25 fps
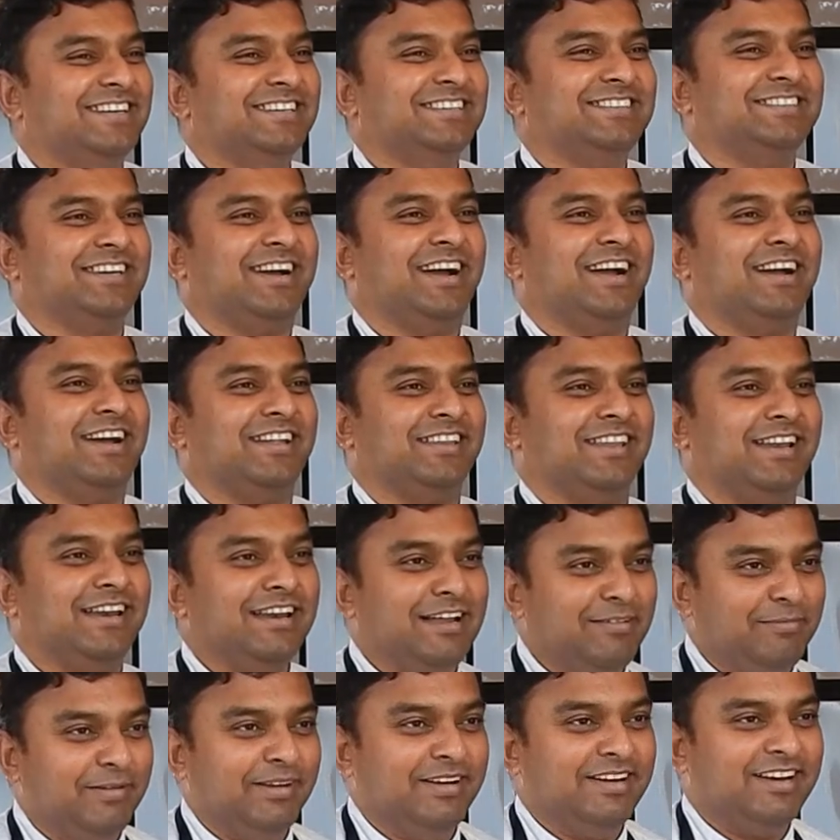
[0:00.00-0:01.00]
so I got the
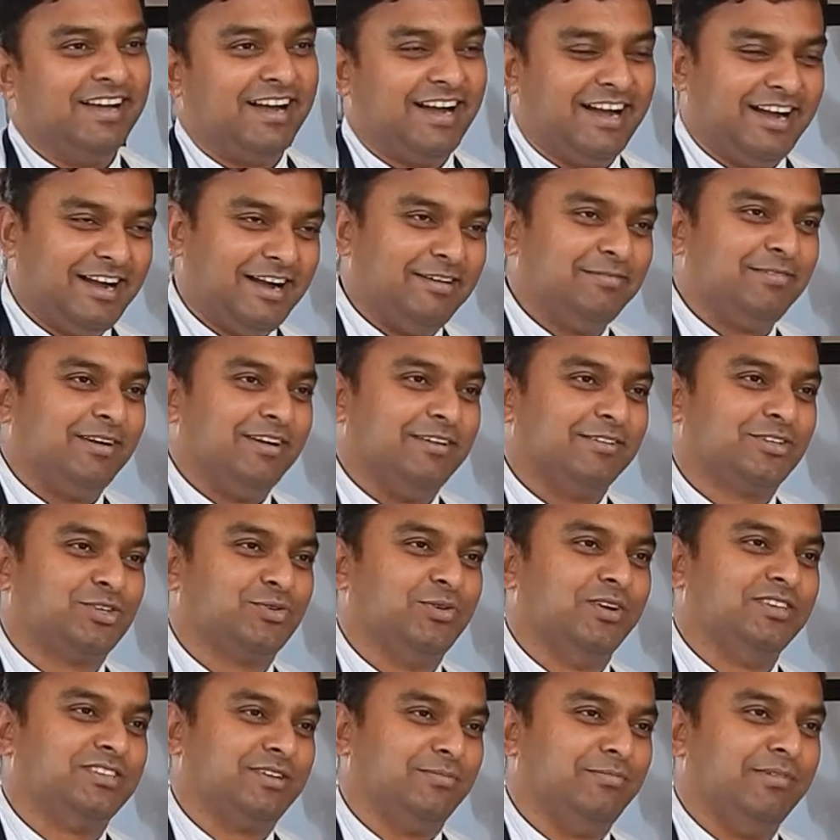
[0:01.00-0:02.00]
lemon. I'm going to
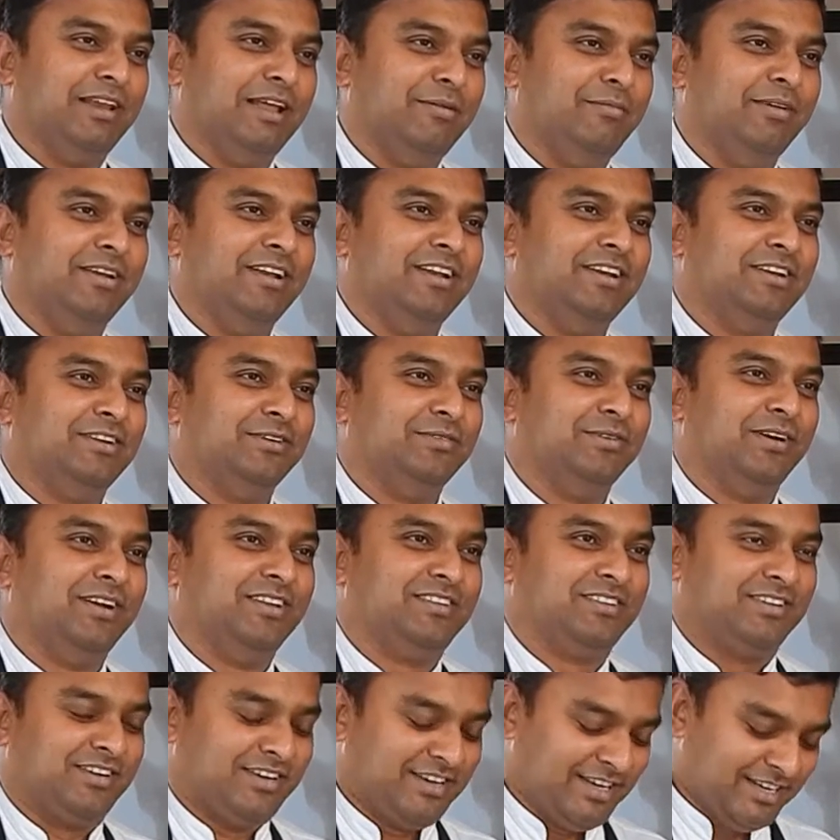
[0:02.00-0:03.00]
squeeze some lemon into
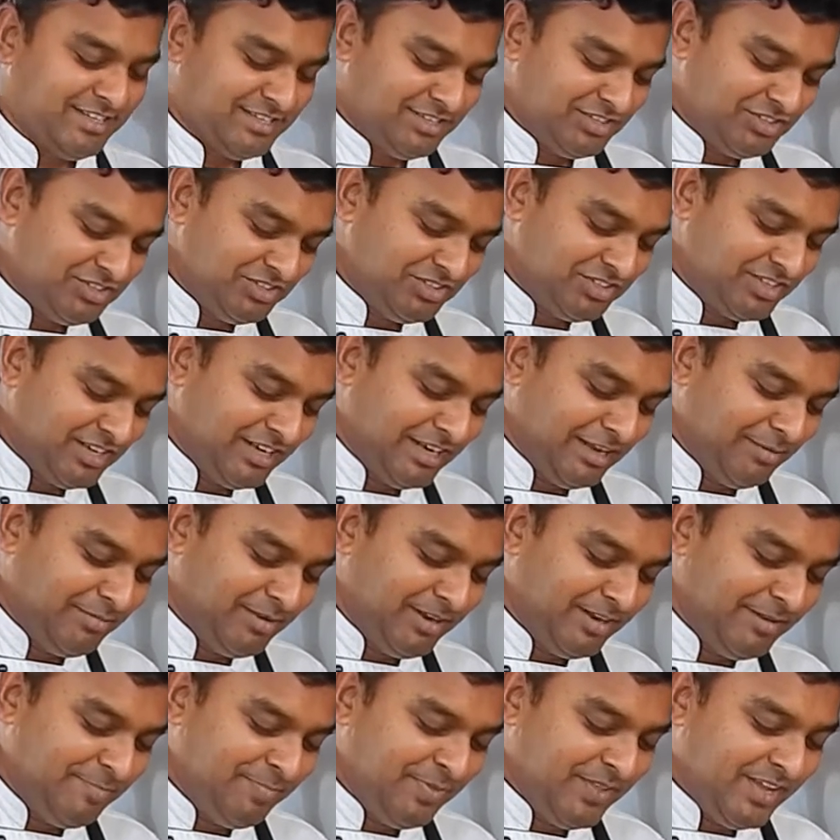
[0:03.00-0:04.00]
it. So nice and juicy
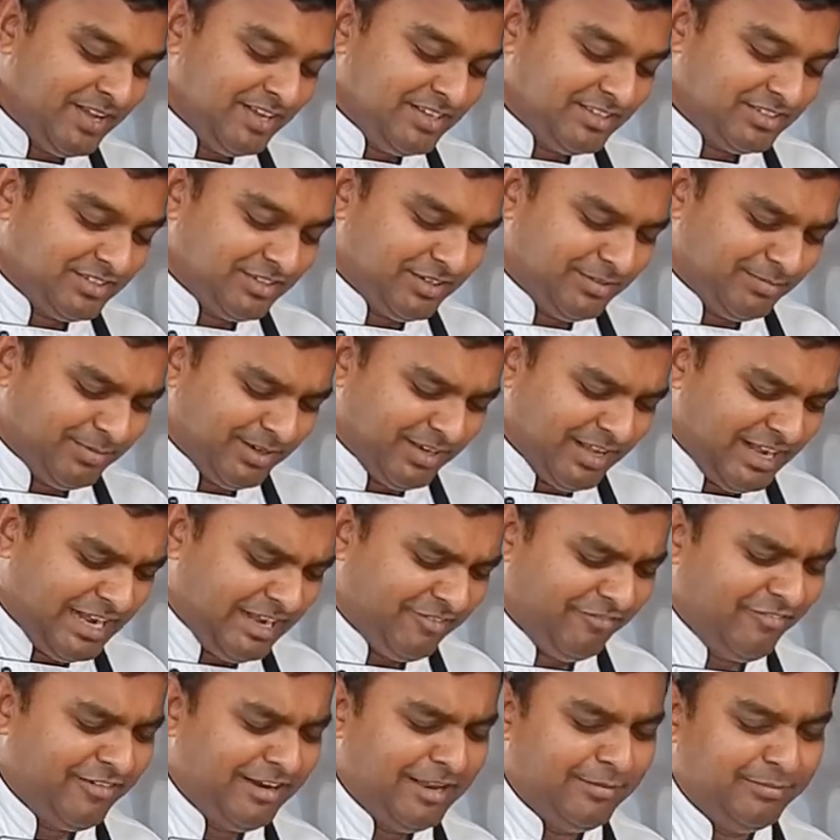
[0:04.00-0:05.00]
lemon. So about
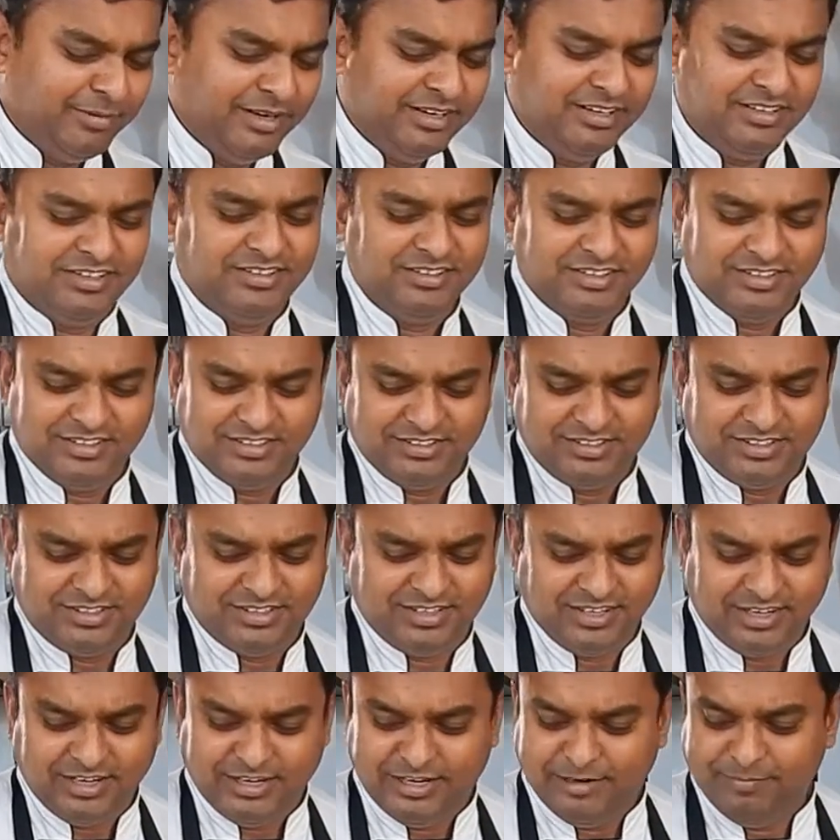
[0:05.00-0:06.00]
half a lemon to
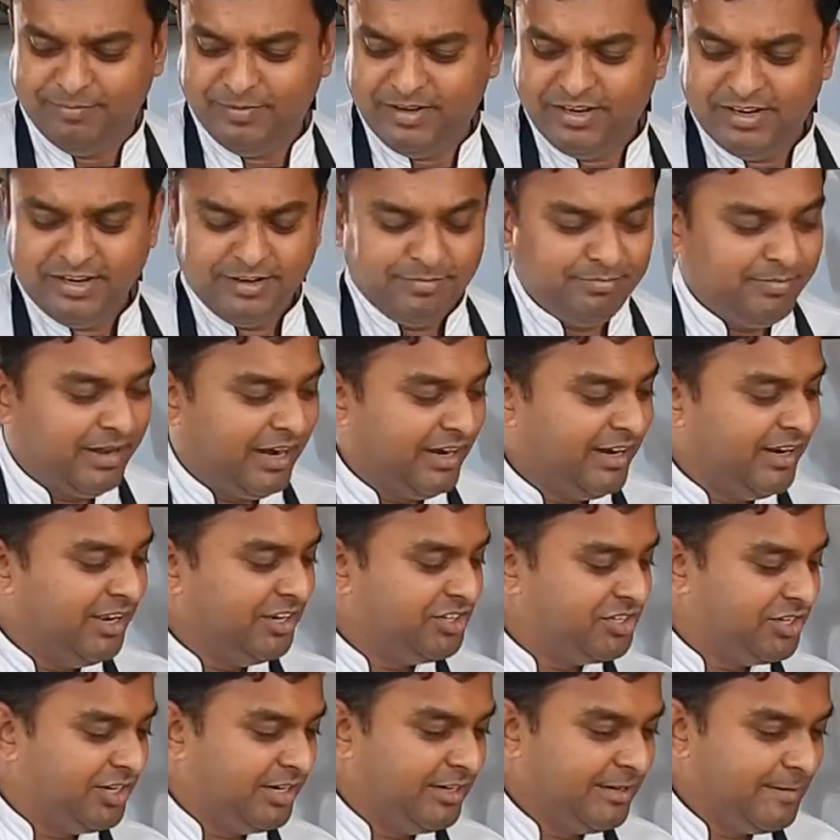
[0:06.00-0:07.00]
this
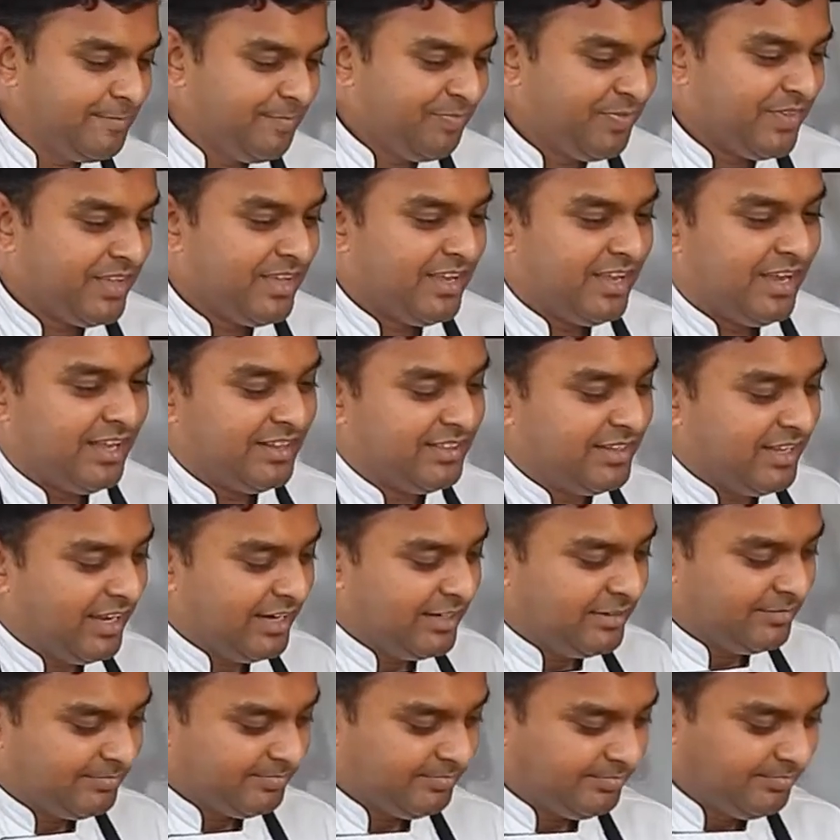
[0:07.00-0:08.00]
marination, and
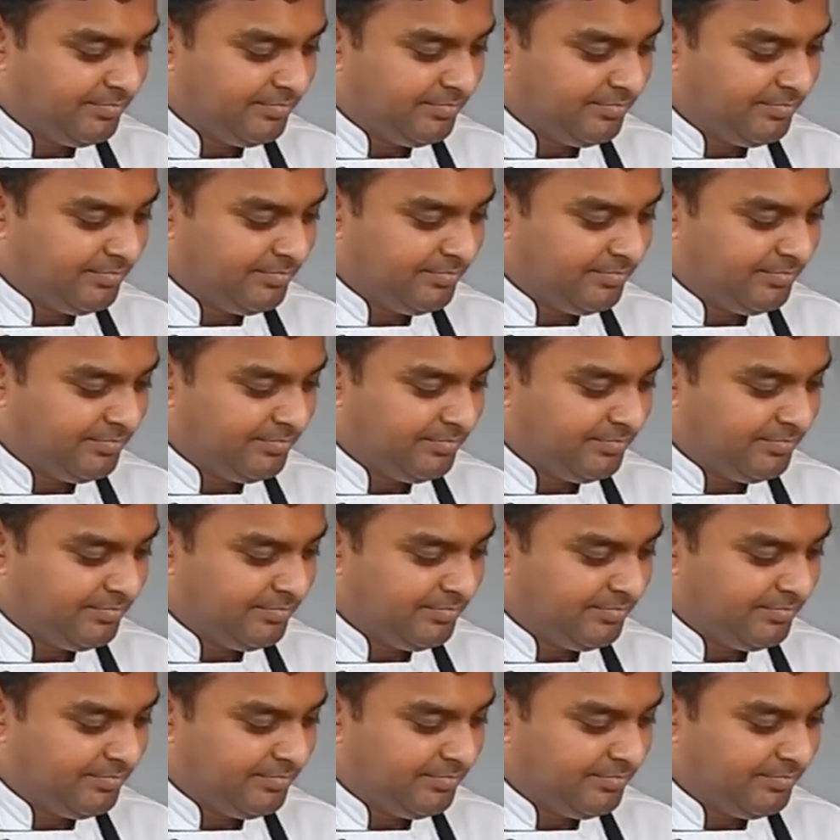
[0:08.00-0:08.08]
then